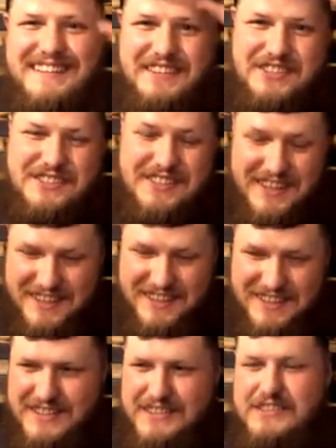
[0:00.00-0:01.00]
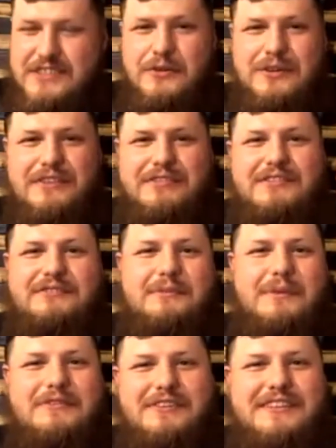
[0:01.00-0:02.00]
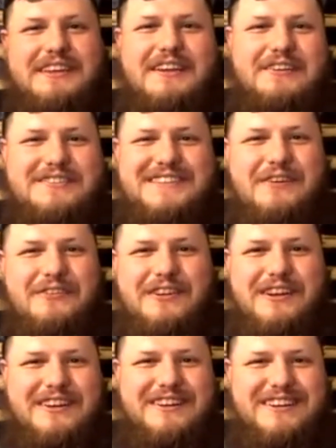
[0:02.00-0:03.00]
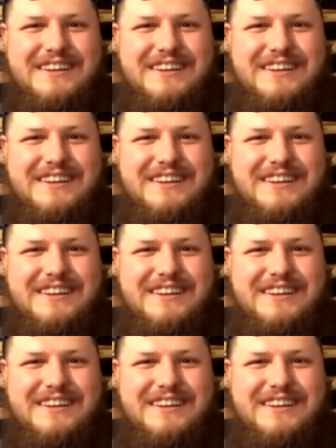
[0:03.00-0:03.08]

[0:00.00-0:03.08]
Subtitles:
it's just like so different from everything else out there.